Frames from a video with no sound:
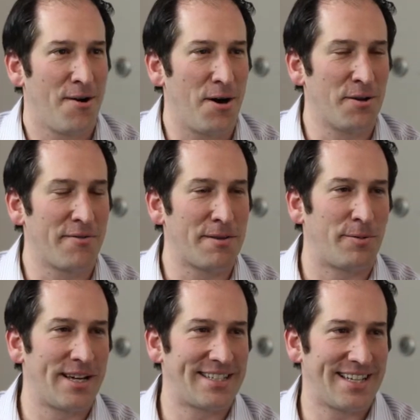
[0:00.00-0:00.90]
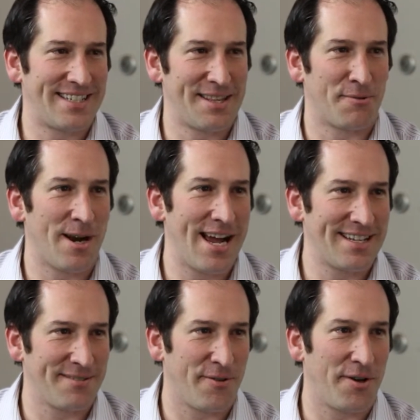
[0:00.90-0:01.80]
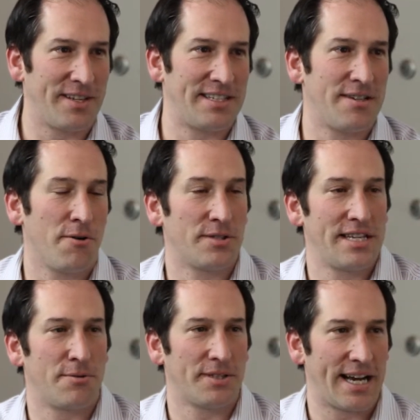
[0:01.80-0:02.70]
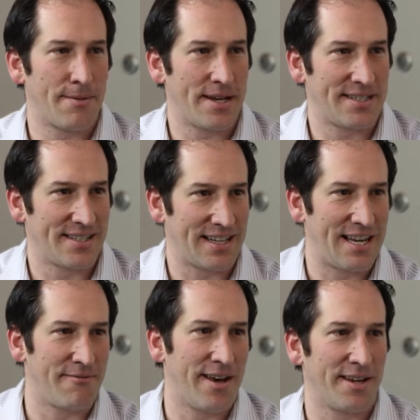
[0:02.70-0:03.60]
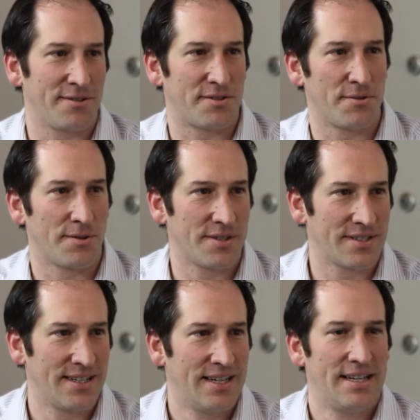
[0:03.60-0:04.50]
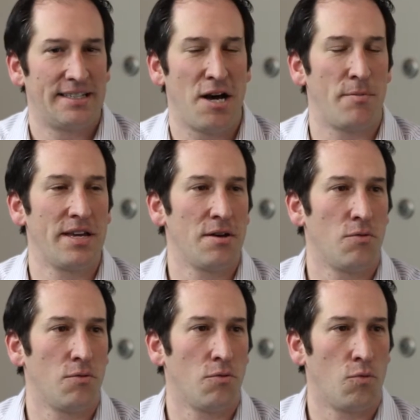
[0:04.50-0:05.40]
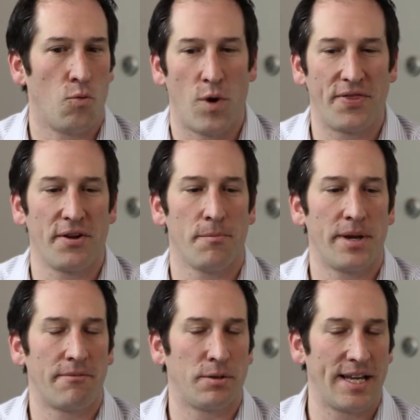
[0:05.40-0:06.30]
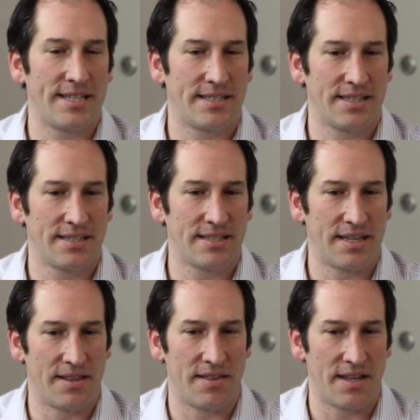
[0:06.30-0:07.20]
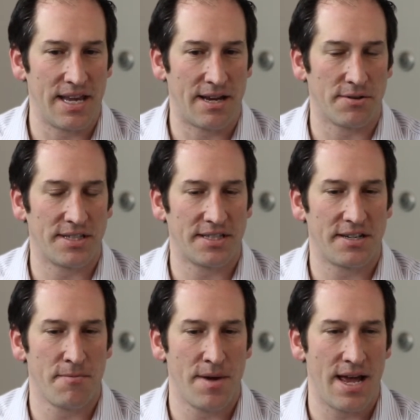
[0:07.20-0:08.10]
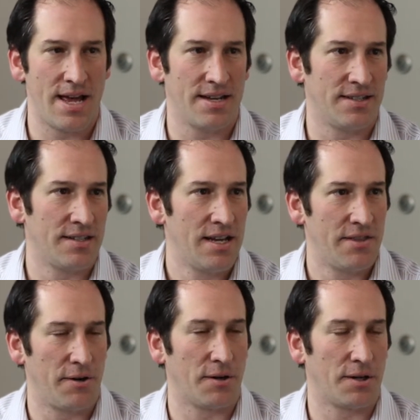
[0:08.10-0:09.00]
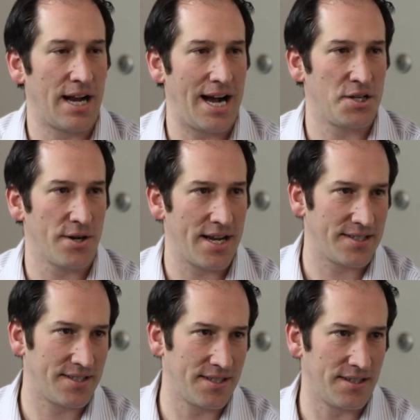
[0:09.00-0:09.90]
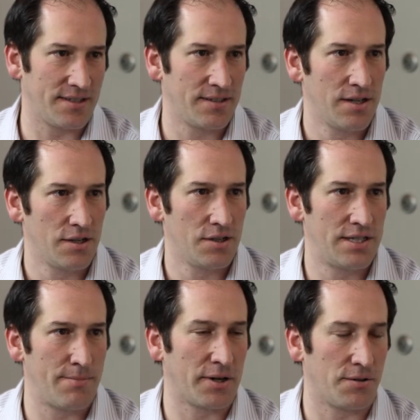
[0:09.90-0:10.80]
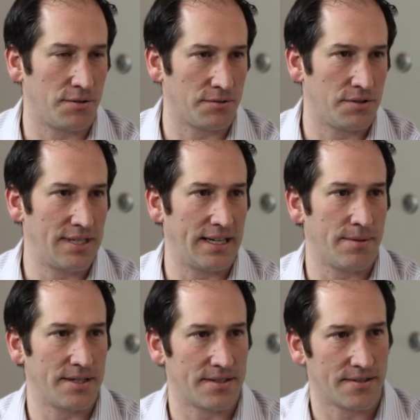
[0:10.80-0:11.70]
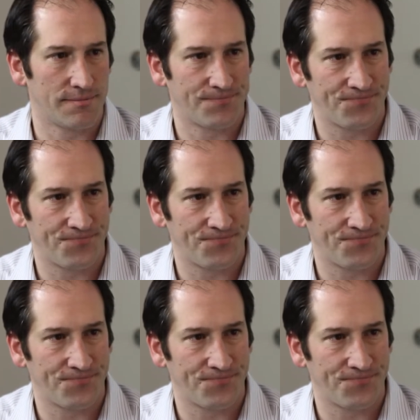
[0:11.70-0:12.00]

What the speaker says: All over the place, I see the rise of all these NoSQL databases and key value stores. Tell me what their big place is in the ecosystem and their contrast to typical databases.